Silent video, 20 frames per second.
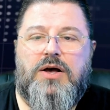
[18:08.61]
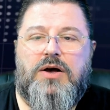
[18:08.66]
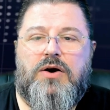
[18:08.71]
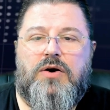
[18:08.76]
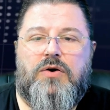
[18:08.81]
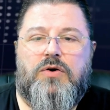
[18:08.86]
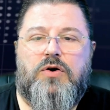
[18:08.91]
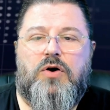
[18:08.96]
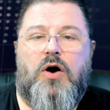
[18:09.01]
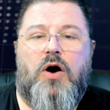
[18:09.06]

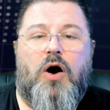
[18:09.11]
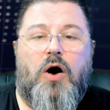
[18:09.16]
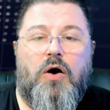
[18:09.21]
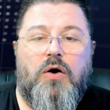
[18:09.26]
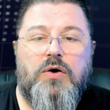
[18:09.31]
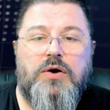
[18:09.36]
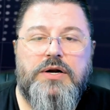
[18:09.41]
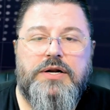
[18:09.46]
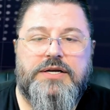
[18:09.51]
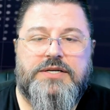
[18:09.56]
or
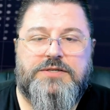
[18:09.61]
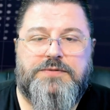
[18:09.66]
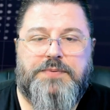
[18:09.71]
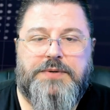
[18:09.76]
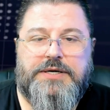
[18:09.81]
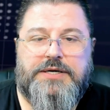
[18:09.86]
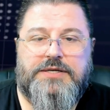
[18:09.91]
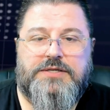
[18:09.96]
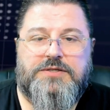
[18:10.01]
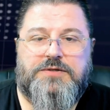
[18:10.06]
only
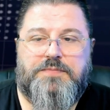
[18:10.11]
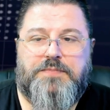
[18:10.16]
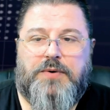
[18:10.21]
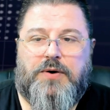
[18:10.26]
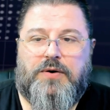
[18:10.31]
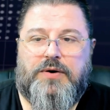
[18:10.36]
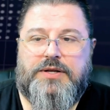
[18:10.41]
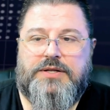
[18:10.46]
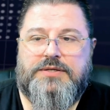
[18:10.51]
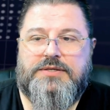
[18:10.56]
experience
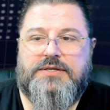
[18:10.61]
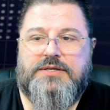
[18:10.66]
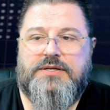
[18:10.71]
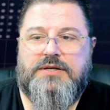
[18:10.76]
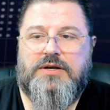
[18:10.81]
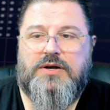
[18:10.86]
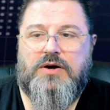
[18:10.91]
points?